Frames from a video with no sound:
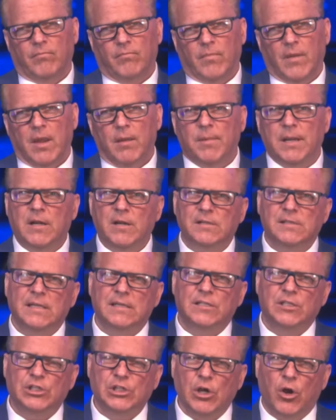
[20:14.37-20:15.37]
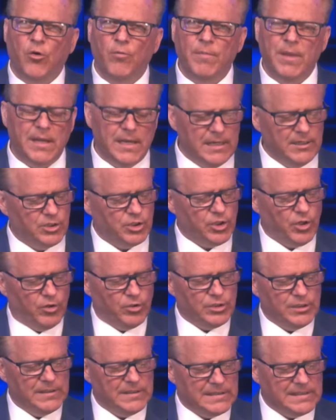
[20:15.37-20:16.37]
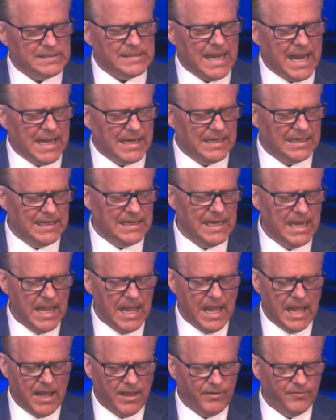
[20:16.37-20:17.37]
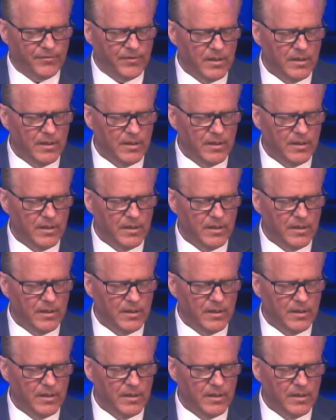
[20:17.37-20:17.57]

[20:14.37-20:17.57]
Because as so many churches sadly have